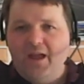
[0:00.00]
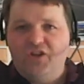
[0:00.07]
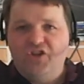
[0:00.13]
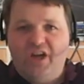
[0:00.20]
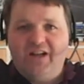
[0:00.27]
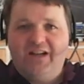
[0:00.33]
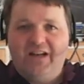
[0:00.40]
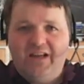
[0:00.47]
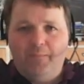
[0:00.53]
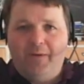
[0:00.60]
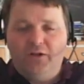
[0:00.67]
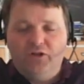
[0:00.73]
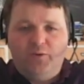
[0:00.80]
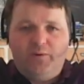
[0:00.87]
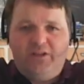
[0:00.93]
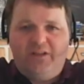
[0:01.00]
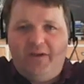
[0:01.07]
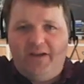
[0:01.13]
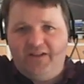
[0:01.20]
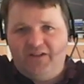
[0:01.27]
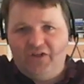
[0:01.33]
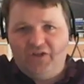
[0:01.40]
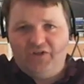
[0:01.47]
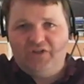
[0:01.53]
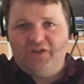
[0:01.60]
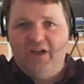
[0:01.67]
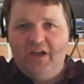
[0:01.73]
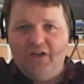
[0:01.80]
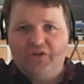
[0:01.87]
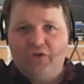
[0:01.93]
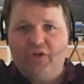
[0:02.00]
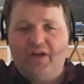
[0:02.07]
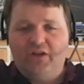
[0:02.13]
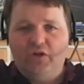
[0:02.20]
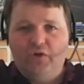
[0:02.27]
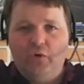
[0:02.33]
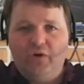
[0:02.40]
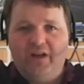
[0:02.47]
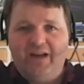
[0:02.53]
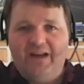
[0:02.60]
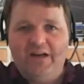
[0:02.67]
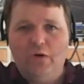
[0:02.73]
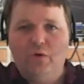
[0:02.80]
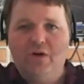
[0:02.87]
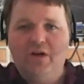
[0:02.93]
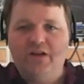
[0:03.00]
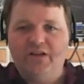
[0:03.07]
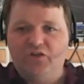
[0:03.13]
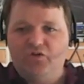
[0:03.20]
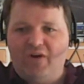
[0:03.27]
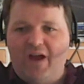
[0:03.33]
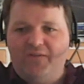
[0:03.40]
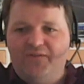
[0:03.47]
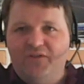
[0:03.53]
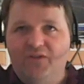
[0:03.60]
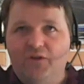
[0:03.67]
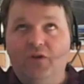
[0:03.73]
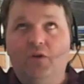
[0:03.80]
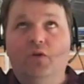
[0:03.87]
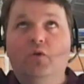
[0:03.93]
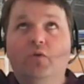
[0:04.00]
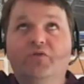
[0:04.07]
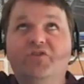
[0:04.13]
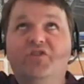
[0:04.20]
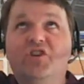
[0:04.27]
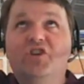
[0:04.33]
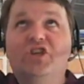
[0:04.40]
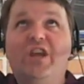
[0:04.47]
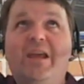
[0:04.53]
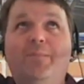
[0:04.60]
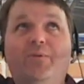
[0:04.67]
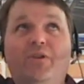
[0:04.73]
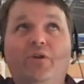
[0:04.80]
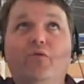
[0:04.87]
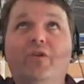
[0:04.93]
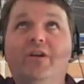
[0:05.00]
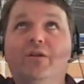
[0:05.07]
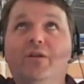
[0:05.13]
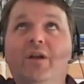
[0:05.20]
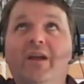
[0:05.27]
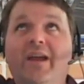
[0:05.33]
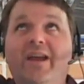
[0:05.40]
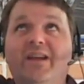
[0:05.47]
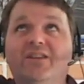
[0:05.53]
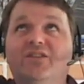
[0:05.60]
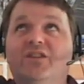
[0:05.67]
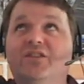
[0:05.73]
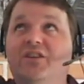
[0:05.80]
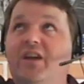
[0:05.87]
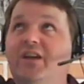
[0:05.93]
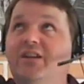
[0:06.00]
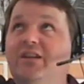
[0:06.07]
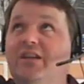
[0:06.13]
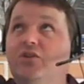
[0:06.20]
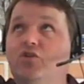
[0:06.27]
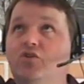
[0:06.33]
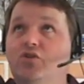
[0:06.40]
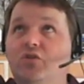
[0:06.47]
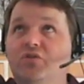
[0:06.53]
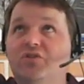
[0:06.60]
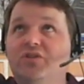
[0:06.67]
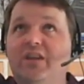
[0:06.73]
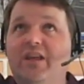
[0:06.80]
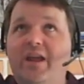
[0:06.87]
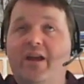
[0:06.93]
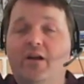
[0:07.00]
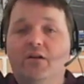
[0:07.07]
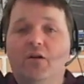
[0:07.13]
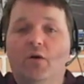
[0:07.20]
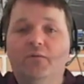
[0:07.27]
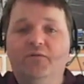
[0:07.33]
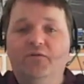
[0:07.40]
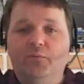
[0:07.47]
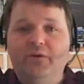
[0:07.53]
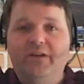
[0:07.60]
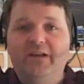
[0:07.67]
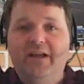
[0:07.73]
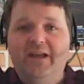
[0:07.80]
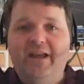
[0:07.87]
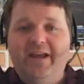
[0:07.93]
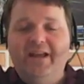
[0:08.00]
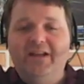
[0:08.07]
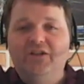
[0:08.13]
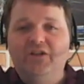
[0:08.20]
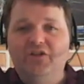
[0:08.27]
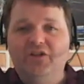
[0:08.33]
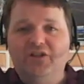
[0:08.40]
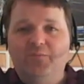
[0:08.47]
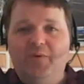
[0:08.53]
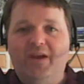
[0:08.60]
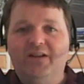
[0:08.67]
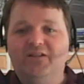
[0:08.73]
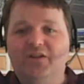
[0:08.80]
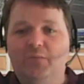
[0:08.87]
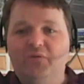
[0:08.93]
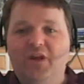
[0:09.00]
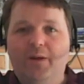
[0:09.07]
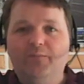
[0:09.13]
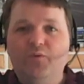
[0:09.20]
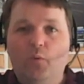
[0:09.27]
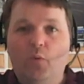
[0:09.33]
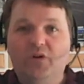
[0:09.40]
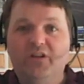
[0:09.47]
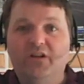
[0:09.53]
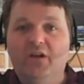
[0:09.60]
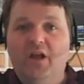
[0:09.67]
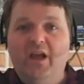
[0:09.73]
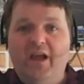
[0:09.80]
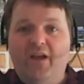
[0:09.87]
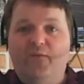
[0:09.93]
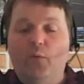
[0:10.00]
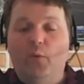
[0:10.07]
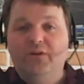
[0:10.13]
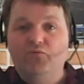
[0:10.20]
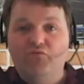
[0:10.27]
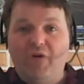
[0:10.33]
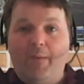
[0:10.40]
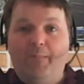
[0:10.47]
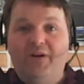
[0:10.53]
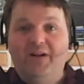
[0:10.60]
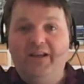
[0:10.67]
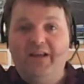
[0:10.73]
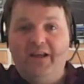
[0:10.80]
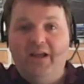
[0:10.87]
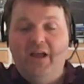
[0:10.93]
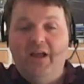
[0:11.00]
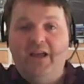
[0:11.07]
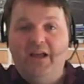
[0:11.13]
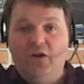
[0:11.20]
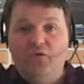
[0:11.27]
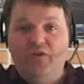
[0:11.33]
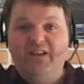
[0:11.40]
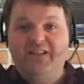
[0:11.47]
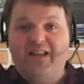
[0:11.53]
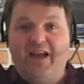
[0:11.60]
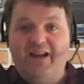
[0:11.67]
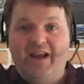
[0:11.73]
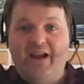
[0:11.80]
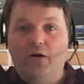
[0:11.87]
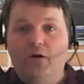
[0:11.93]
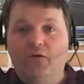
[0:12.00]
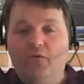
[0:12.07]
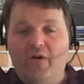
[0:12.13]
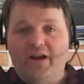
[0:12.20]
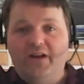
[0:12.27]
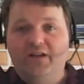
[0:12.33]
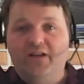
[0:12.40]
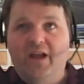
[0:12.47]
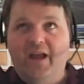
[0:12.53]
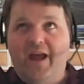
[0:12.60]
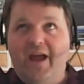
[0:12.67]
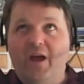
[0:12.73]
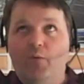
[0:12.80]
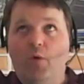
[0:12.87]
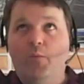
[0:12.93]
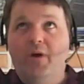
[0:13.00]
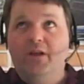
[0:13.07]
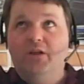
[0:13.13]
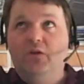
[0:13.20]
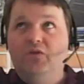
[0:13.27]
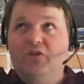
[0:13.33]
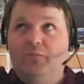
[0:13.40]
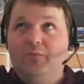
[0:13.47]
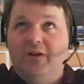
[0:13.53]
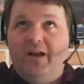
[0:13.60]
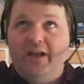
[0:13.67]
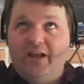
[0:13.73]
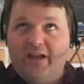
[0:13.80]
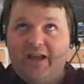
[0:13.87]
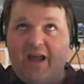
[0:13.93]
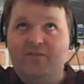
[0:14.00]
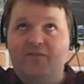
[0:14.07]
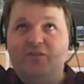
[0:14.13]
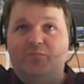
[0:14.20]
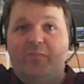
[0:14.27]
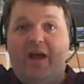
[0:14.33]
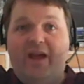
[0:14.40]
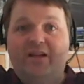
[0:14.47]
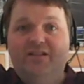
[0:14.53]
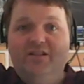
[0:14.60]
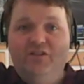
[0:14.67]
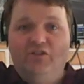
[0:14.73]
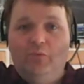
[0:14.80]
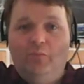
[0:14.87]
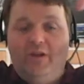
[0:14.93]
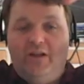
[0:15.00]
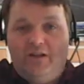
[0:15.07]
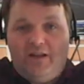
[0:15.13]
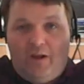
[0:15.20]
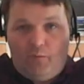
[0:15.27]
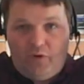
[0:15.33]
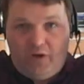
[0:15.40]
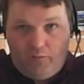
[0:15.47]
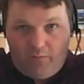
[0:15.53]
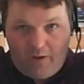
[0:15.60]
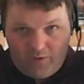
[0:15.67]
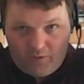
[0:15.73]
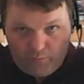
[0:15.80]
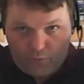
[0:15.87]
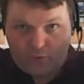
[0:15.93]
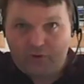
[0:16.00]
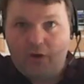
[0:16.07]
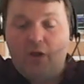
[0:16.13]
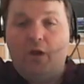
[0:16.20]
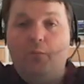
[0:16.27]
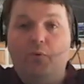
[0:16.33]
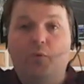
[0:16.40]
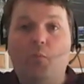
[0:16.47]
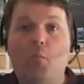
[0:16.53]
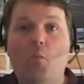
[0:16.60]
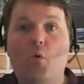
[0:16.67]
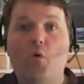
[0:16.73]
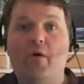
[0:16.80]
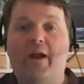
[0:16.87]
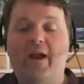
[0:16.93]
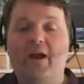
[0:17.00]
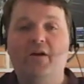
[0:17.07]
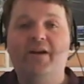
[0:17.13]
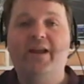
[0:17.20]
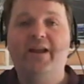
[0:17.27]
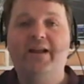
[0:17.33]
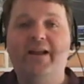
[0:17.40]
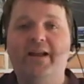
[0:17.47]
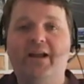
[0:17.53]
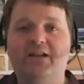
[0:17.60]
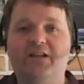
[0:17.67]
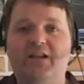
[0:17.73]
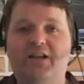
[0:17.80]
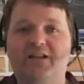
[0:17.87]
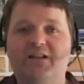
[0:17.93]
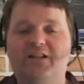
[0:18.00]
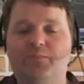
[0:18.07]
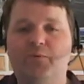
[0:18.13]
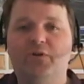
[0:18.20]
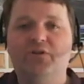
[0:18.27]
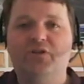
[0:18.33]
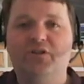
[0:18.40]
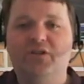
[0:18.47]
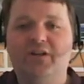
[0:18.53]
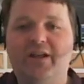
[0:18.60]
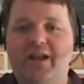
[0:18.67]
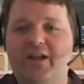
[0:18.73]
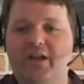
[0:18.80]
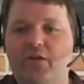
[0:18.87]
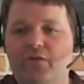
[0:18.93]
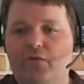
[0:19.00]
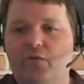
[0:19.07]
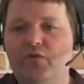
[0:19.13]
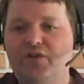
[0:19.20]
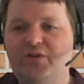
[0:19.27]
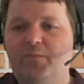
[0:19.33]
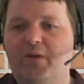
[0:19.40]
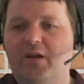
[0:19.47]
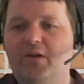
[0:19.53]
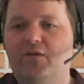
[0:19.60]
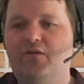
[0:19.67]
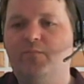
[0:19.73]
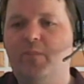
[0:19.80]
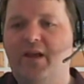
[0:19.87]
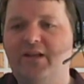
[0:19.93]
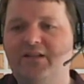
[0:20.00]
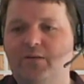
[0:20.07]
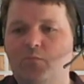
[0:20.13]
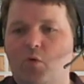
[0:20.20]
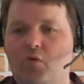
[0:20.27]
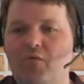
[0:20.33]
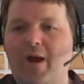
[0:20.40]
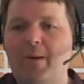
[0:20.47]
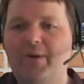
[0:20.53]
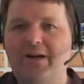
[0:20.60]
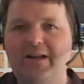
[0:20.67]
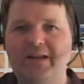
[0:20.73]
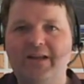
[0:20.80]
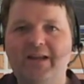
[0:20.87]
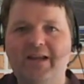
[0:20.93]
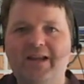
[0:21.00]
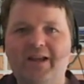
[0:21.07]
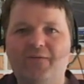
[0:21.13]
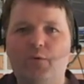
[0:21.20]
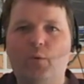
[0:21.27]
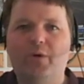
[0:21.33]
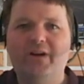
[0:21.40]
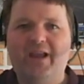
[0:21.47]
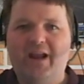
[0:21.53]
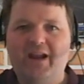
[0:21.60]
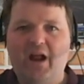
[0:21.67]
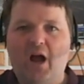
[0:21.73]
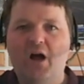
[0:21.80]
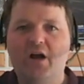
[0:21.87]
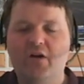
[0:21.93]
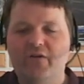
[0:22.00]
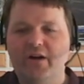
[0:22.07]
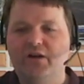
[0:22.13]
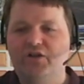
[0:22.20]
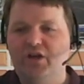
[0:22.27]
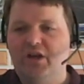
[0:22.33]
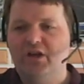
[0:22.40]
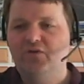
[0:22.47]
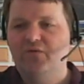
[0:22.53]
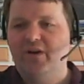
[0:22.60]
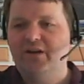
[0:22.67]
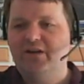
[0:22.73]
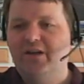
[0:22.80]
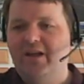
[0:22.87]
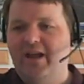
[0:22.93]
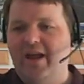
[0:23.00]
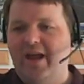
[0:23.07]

Gently in multiple spaces so that you don't get any localized drafts. So you notice the shape of the grill is designed to introduce the air comfortably into the space. Sometimes if we want to rapidly increase that air rate, we might use something like a canvas bag system that we can maybe put more air in and disperse it through the space more rapidly if we want to get a higher air change rate